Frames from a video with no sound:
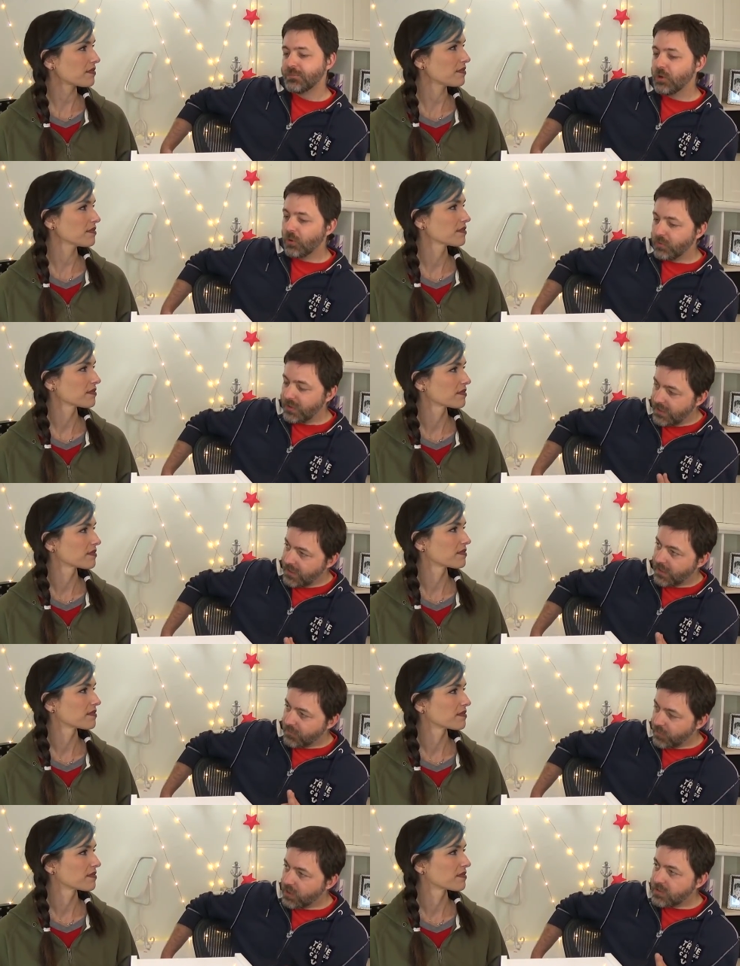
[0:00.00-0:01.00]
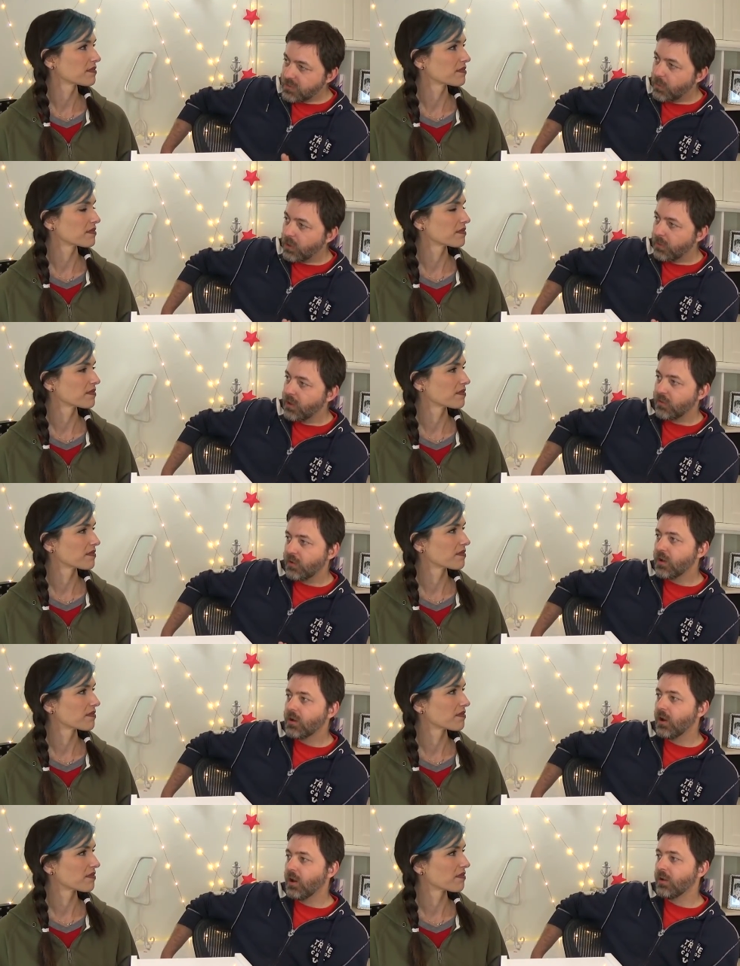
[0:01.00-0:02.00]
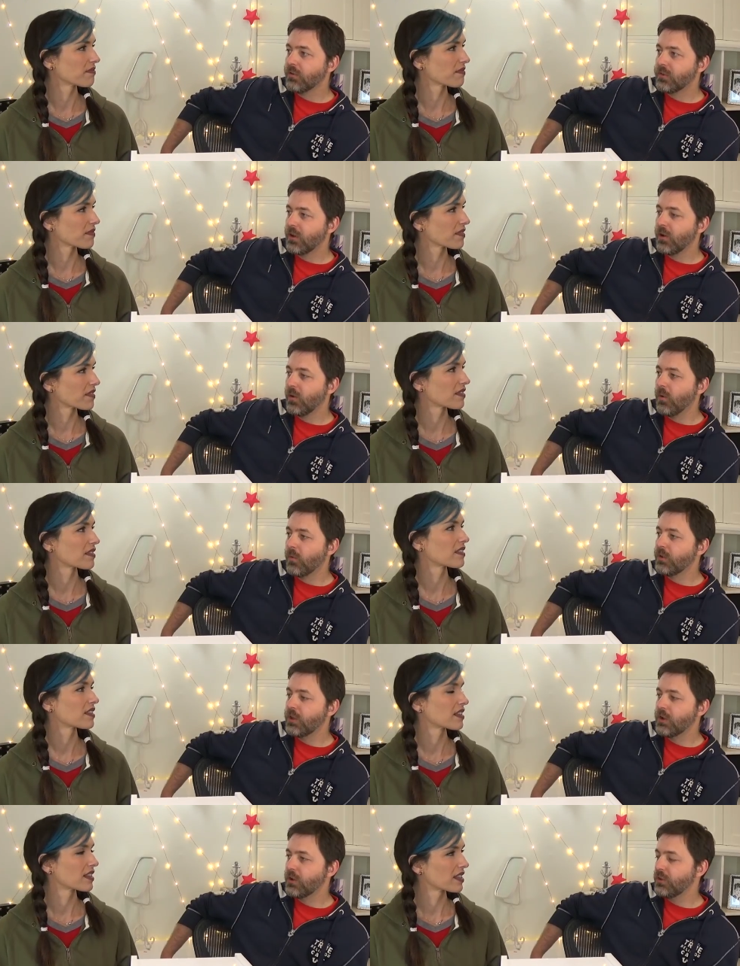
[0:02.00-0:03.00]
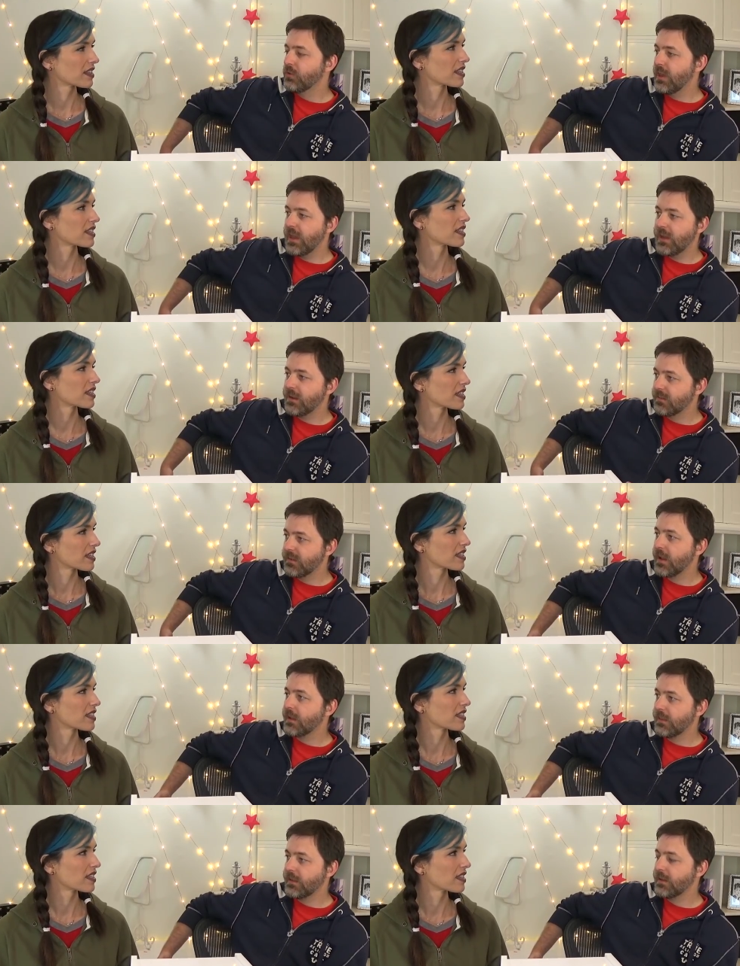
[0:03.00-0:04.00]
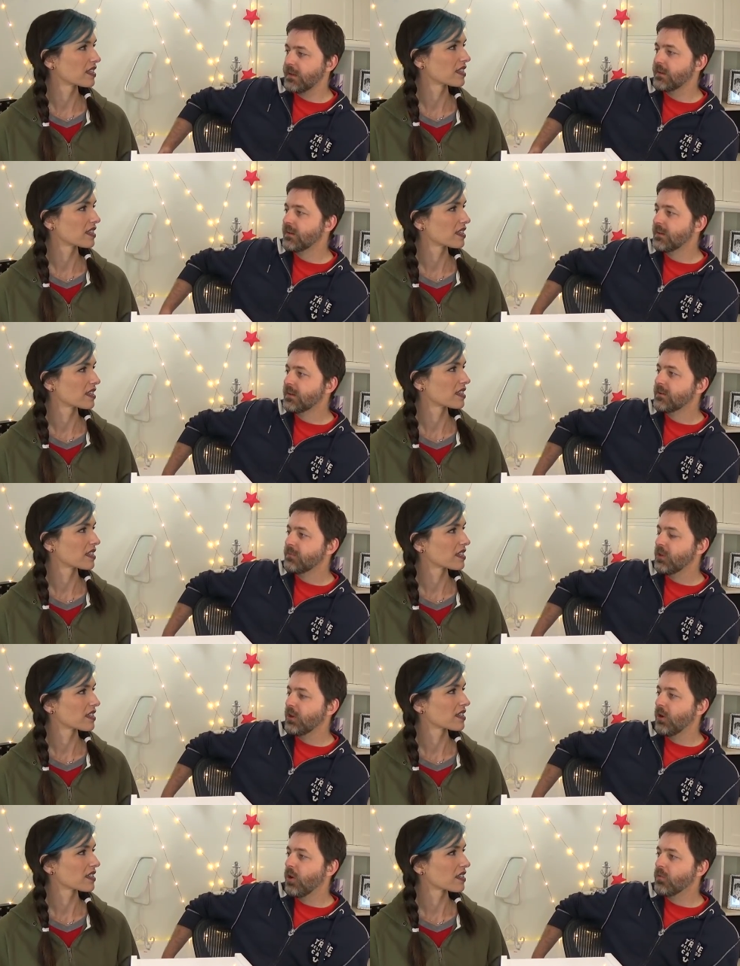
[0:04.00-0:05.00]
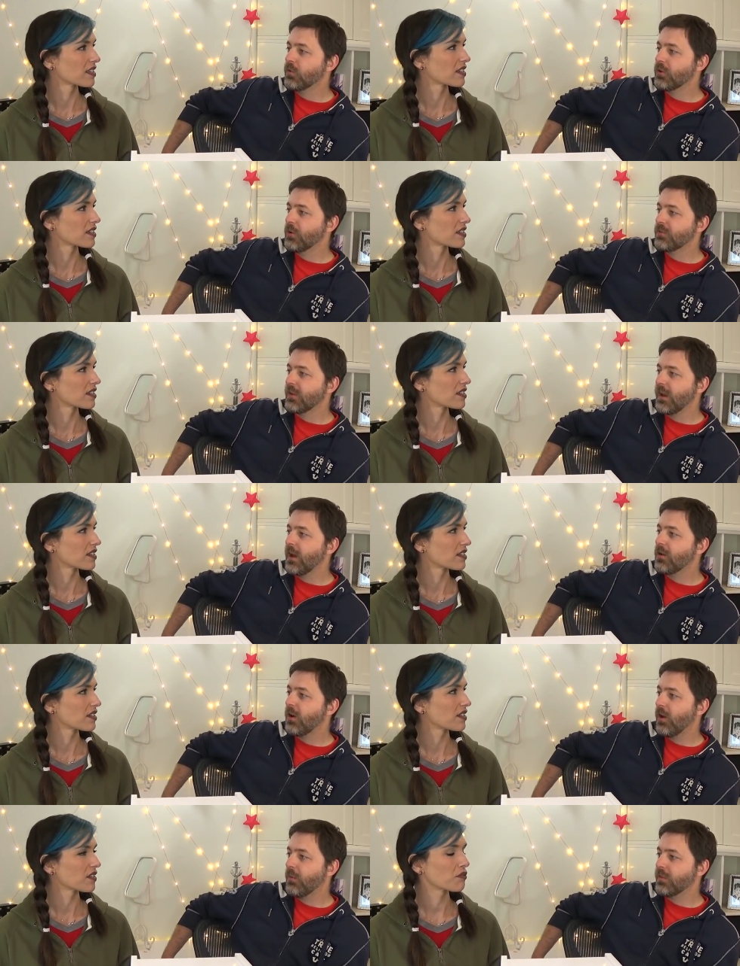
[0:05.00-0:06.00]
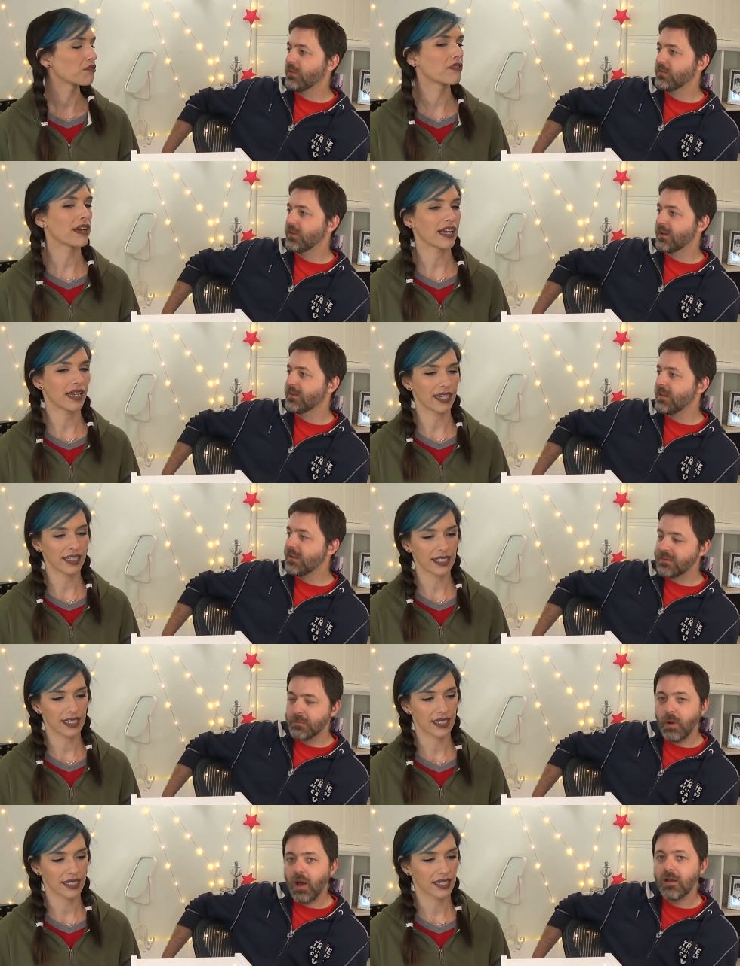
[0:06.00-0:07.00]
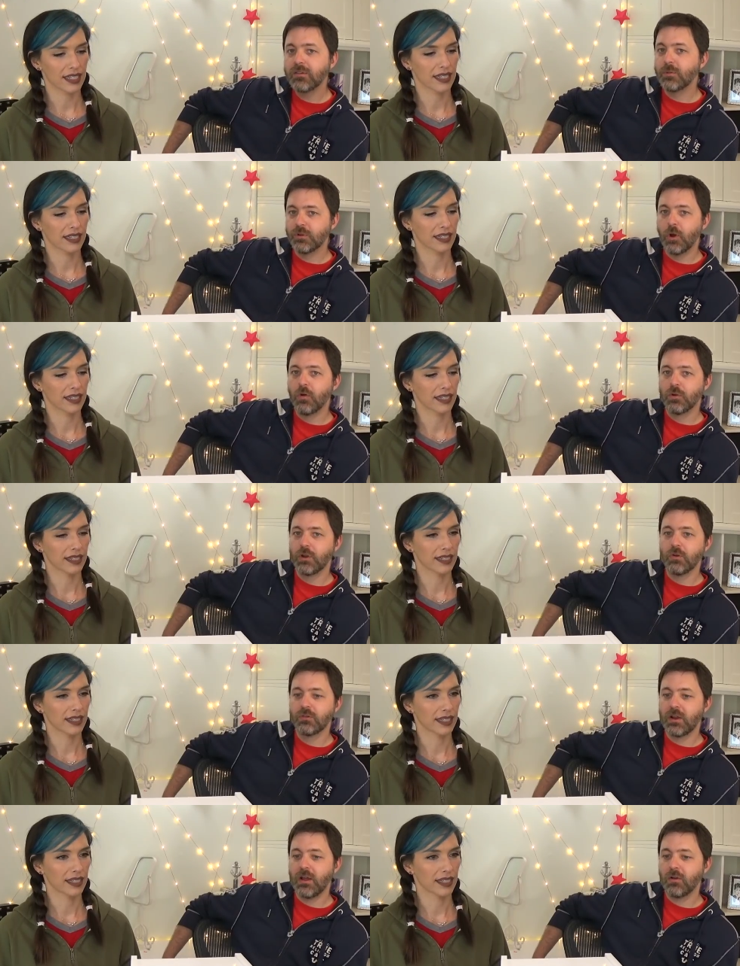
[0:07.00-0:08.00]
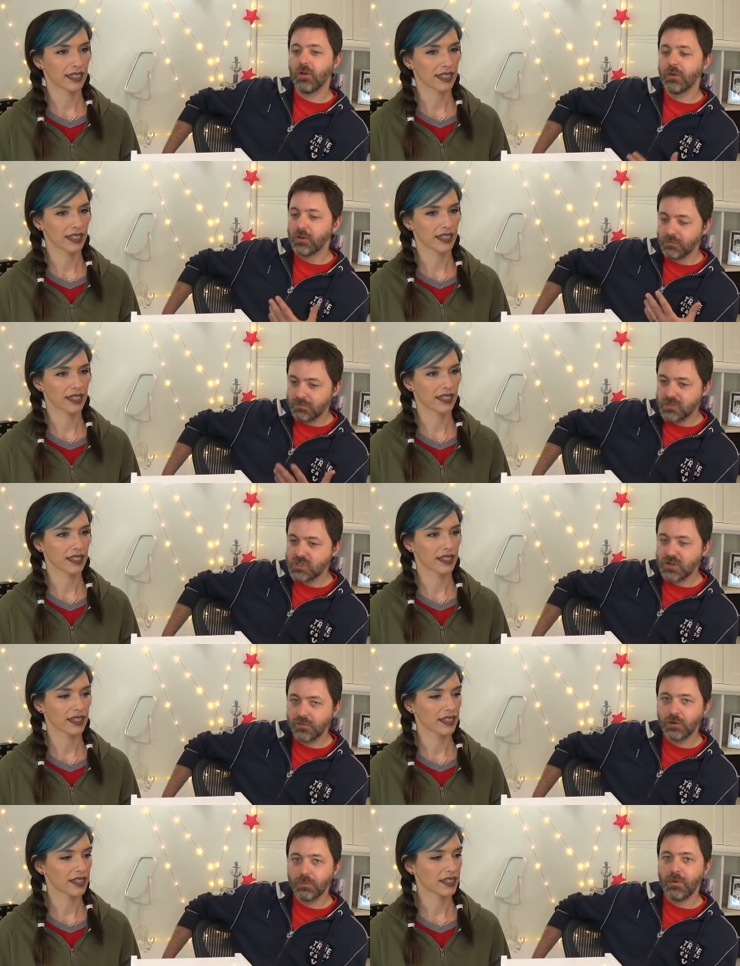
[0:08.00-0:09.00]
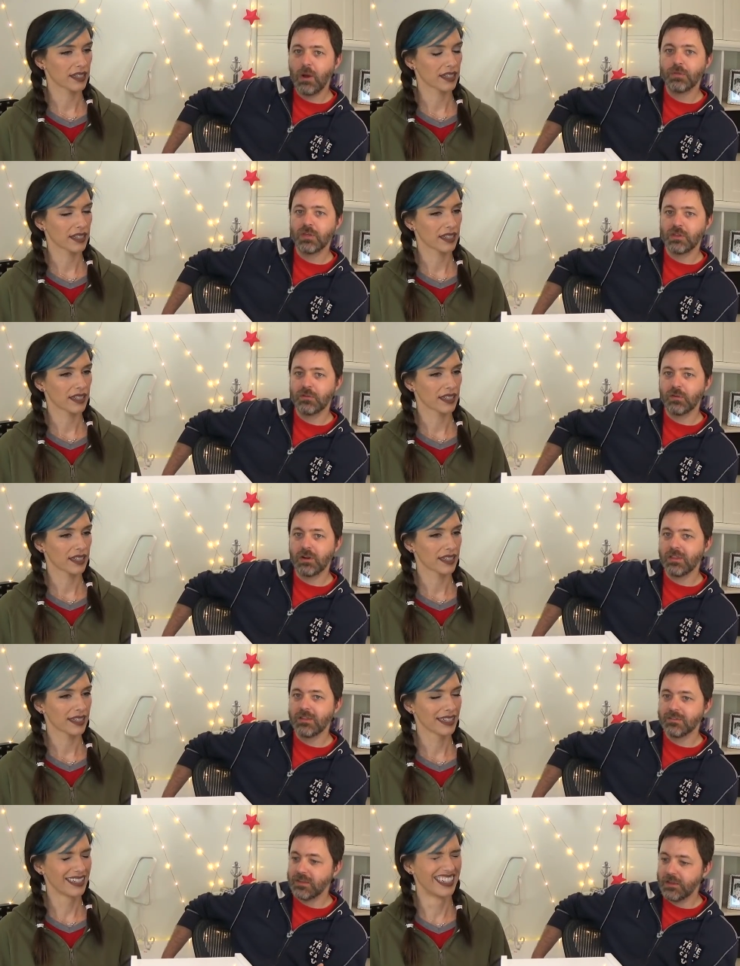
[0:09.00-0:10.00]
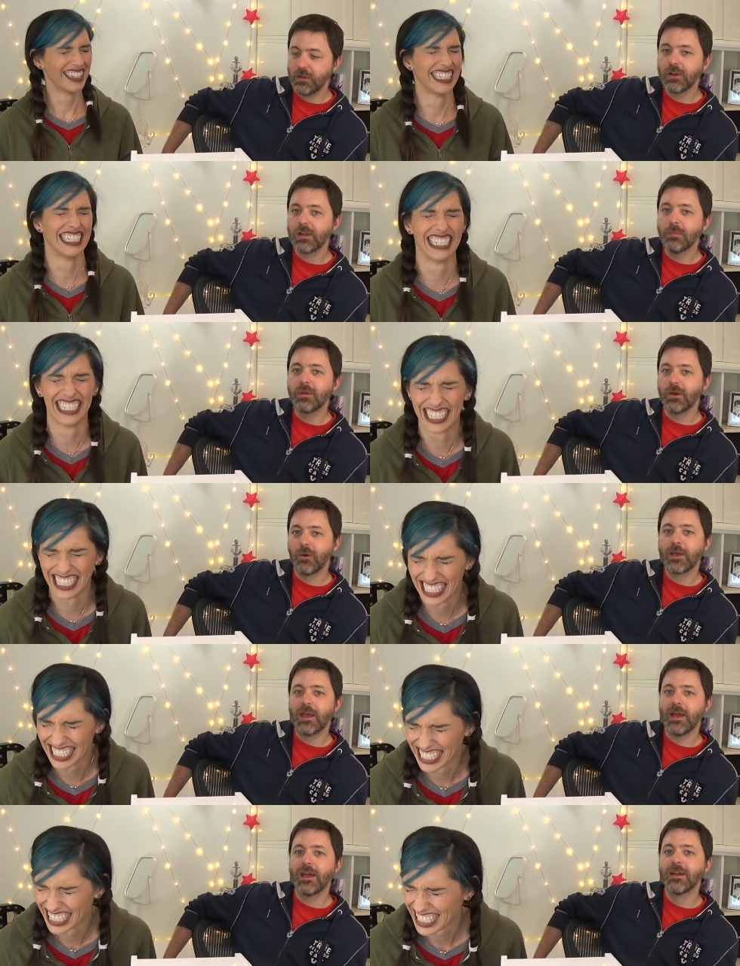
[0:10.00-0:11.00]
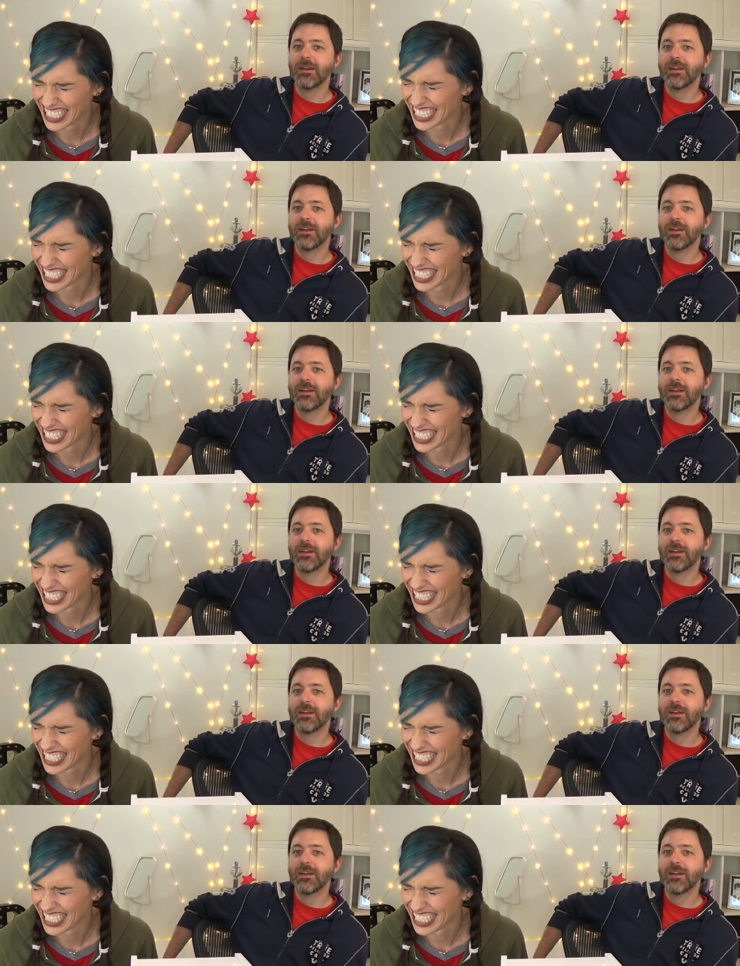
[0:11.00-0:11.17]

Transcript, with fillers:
Speaker 1: you're only getting a very small amount of alcohol. So, you know, you can't exactly, you know, overdose on alcohol with this. Right. Thing. It is impossible to overdose on alcohol. You could shove your mouth on the front of this thing. You're going to be okay.